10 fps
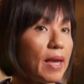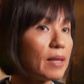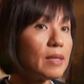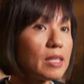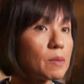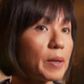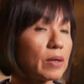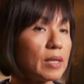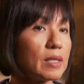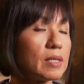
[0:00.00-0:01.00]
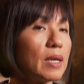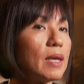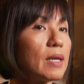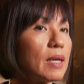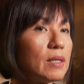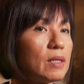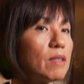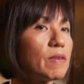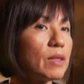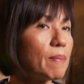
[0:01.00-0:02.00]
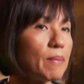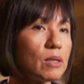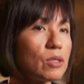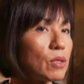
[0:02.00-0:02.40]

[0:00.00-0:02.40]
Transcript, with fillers: and experience, can deliver the most